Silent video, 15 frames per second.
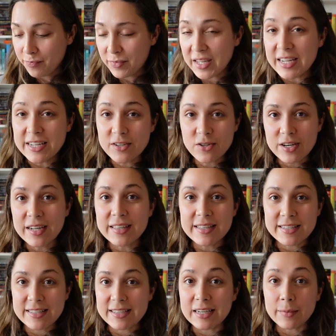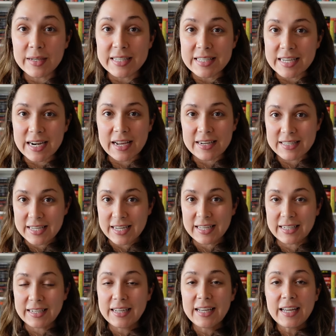The intrigue in this is gonna be a 10 out of
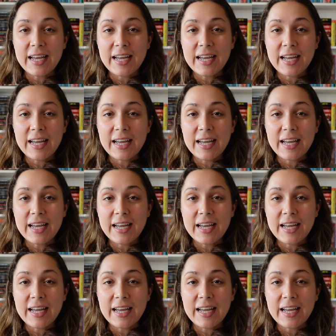10.